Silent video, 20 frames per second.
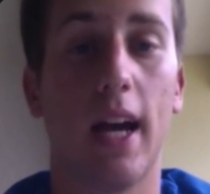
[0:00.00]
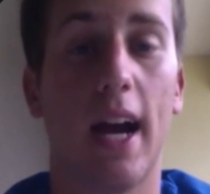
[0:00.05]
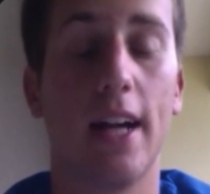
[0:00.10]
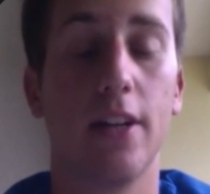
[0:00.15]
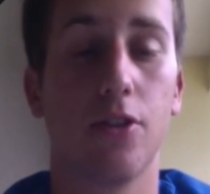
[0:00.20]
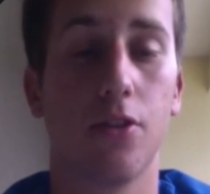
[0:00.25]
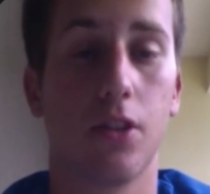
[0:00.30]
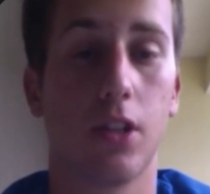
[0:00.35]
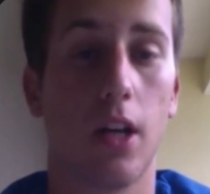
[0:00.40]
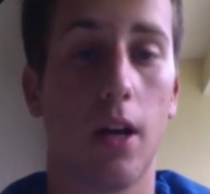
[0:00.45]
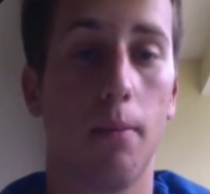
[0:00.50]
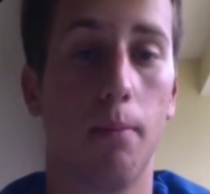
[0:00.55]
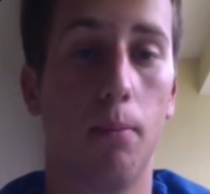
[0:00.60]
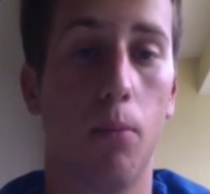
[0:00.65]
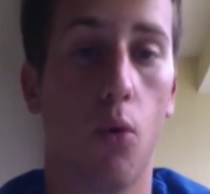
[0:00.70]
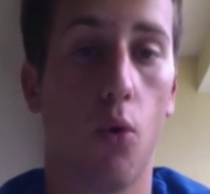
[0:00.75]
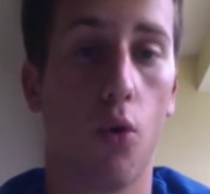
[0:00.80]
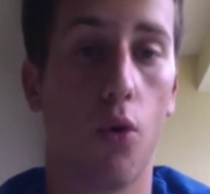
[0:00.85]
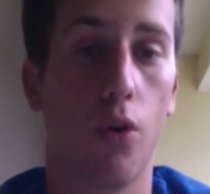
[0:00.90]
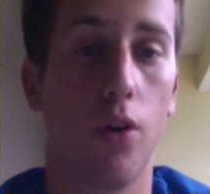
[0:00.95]
I just got
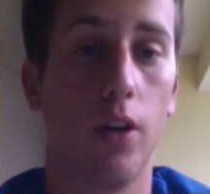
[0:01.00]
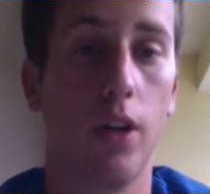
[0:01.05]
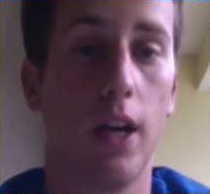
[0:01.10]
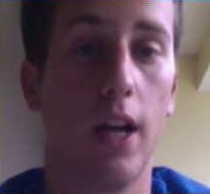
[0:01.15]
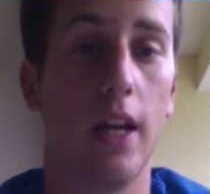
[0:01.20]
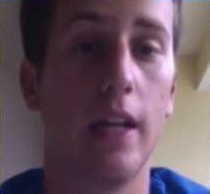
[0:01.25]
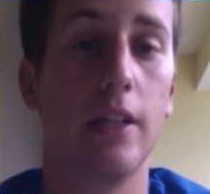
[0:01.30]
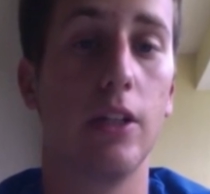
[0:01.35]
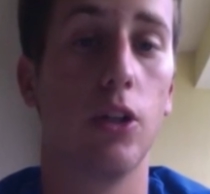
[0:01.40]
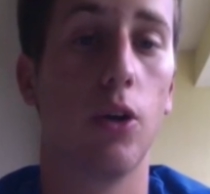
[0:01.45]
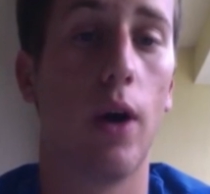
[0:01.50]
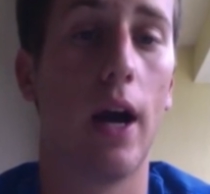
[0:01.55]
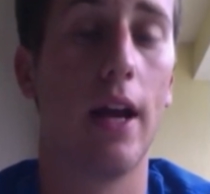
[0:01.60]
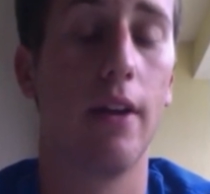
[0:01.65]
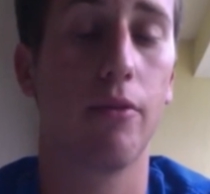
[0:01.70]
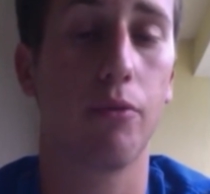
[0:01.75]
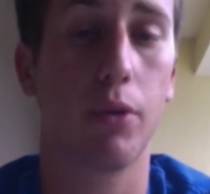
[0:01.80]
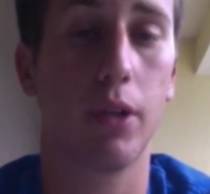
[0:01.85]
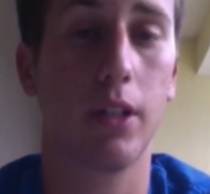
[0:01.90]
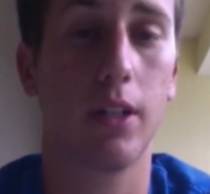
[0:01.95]
bored, and I had
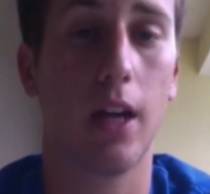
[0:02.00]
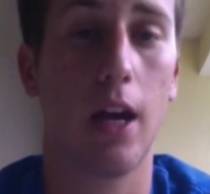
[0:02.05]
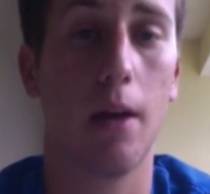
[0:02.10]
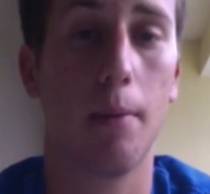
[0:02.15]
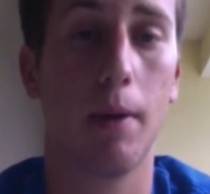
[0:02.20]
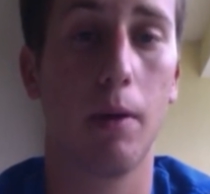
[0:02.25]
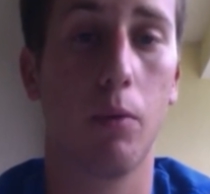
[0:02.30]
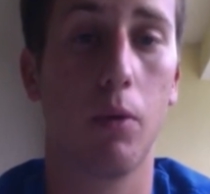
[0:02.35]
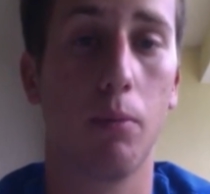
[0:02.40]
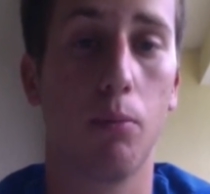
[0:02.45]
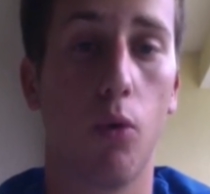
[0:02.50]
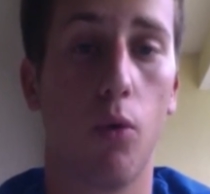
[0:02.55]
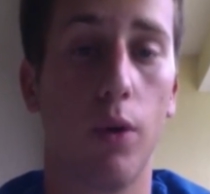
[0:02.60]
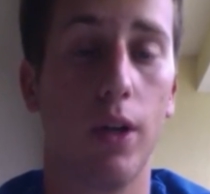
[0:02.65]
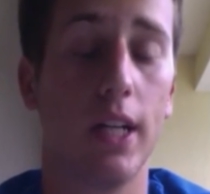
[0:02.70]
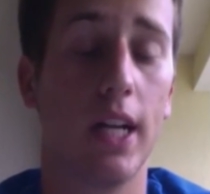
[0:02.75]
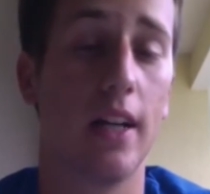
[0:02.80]
free time at one point.